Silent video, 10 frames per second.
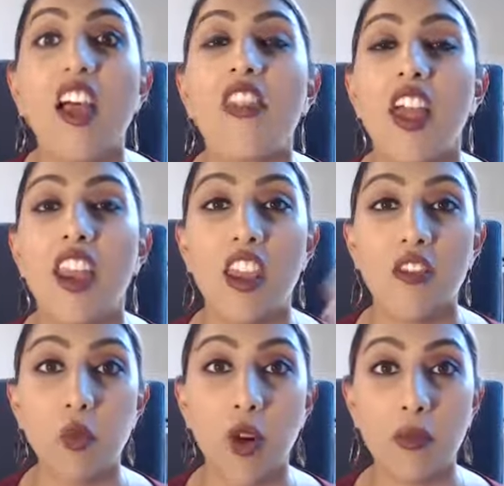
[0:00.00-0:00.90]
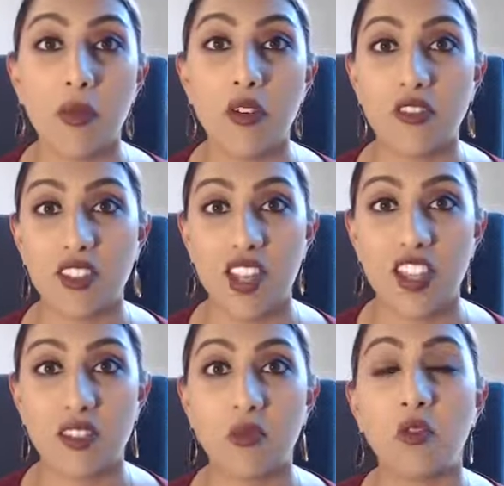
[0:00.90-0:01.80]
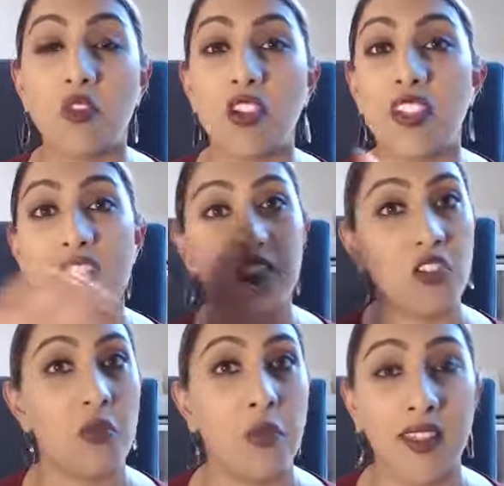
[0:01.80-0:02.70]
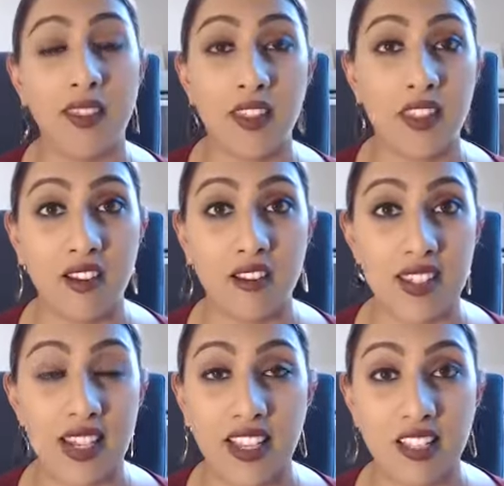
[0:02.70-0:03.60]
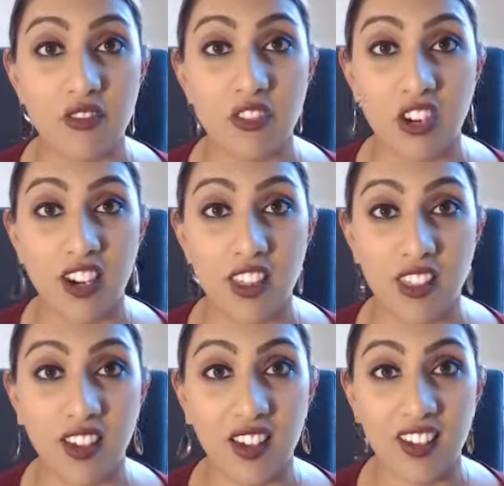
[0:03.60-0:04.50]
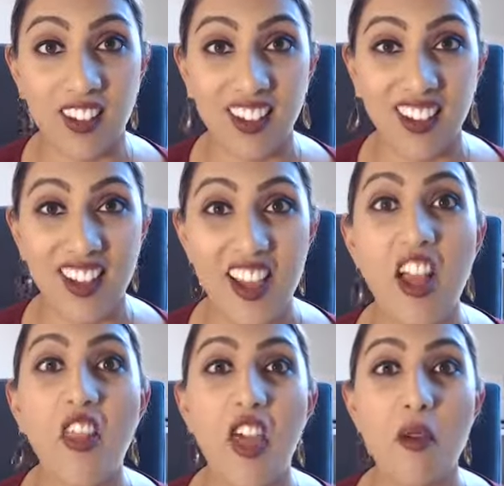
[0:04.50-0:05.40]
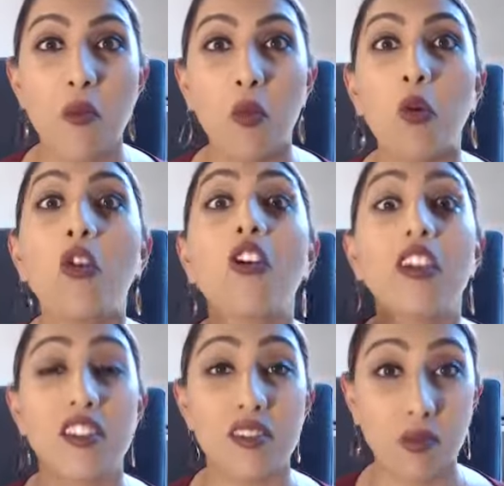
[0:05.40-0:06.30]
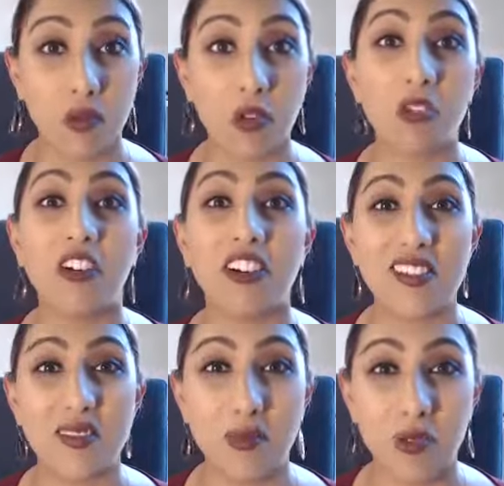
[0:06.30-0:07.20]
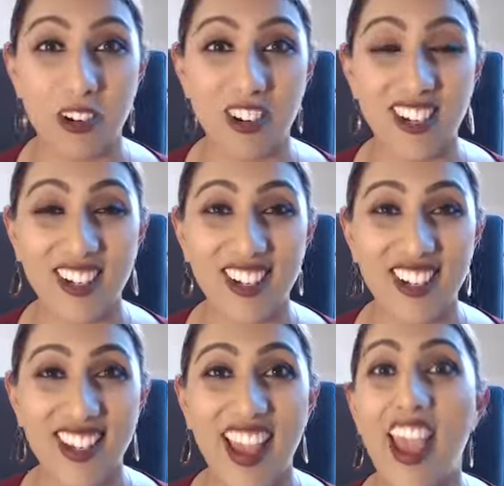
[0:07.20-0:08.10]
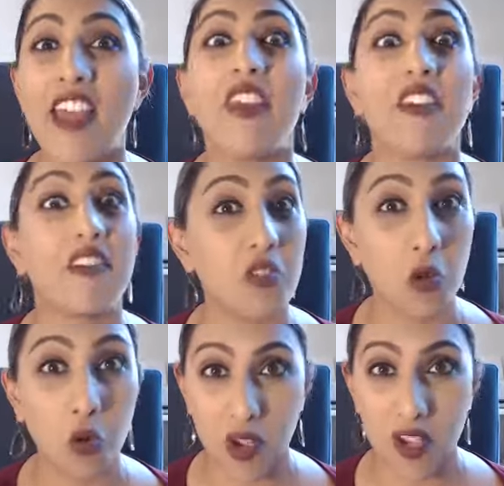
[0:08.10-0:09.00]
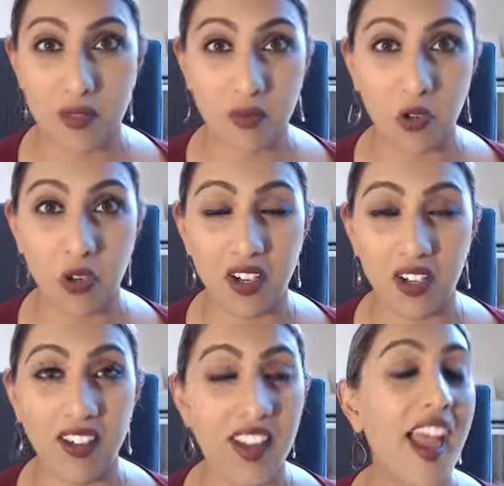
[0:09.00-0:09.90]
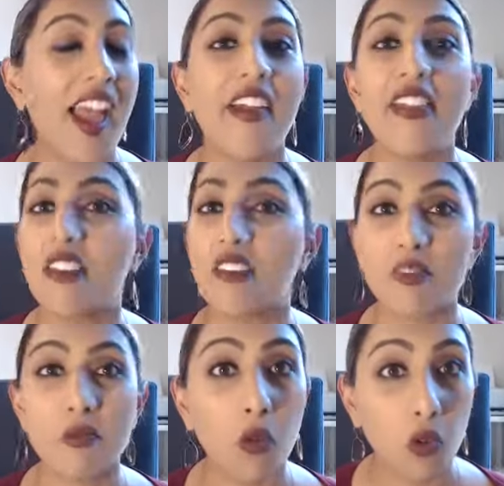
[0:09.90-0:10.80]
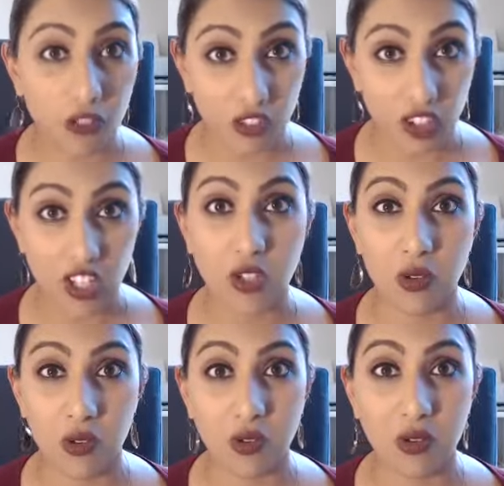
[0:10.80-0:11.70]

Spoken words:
that if one person has more, it does not mean that there is less for another. That more is more is more. And there is always more, and there is more for you,